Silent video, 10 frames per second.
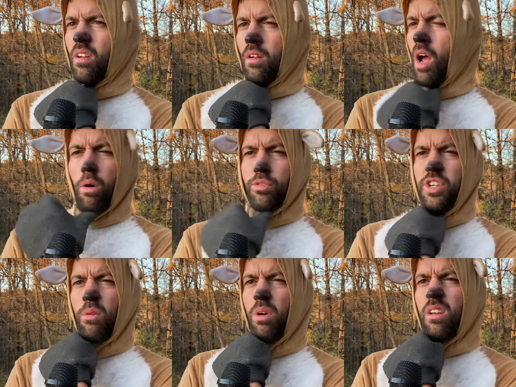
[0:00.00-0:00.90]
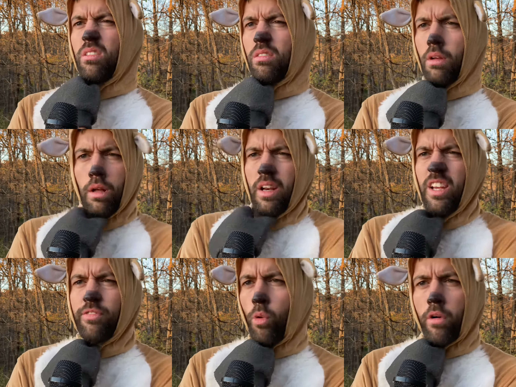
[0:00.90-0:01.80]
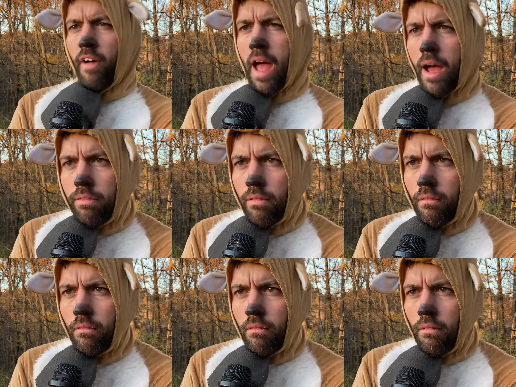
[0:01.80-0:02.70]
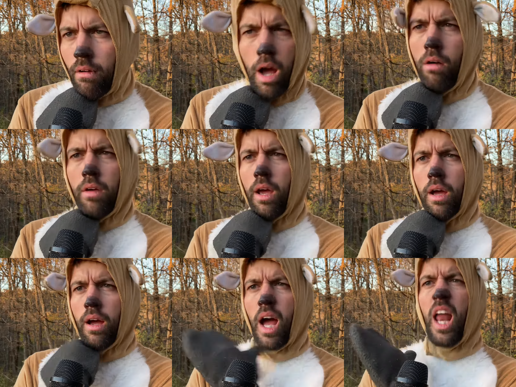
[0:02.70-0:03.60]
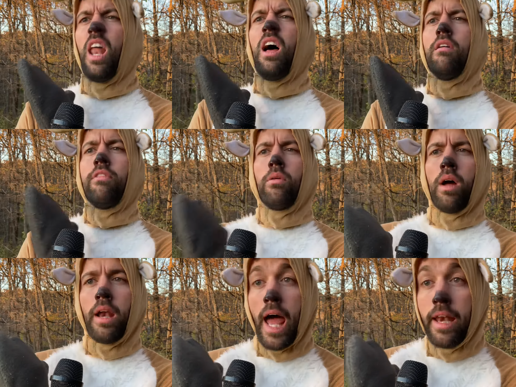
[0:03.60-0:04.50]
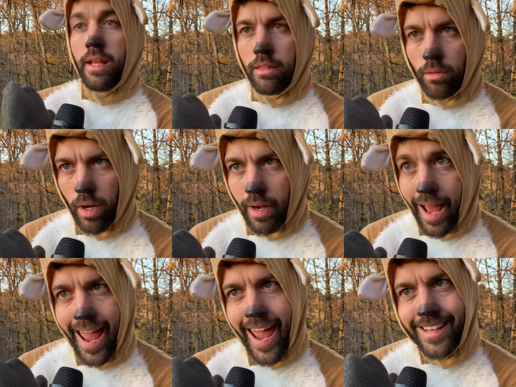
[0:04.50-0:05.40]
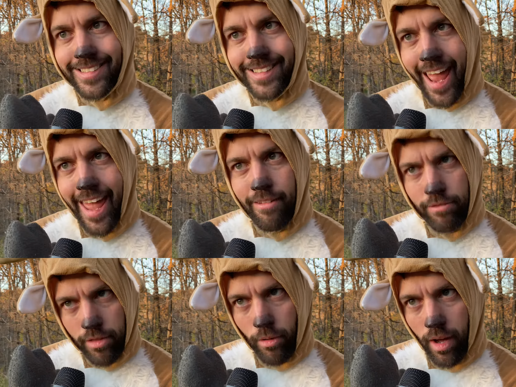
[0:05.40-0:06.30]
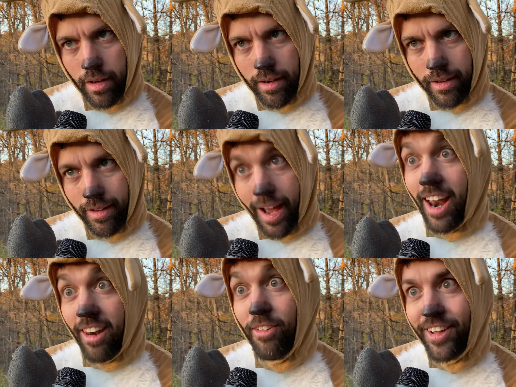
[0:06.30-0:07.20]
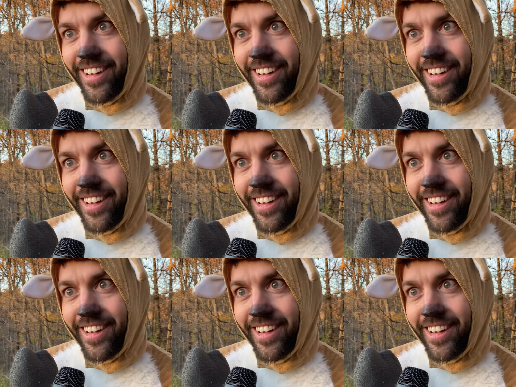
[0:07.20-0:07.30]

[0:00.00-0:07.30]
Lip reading: Oh, gee whiz. At least 4 or 5. Oh, yeah. I love the rut. I need the rut. I has to have the rut. I love it.